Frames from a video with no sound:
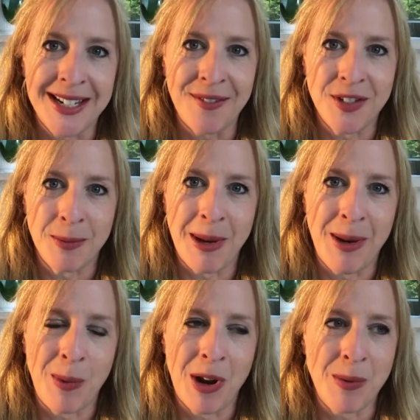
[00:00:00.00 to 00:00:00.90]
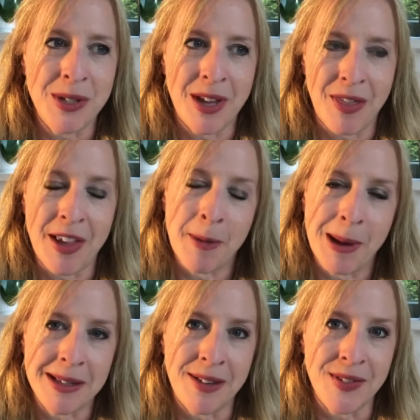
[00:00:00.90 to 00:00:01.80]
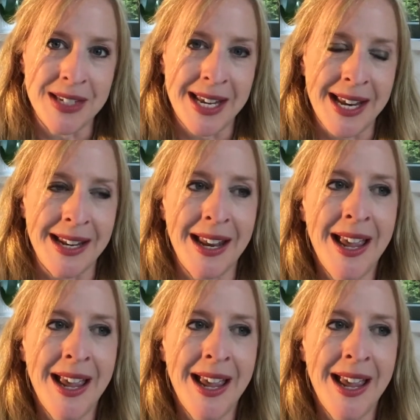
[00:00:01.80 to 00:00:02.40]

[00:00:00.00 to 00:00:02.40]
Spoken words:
give to me when I was, I think, about 17.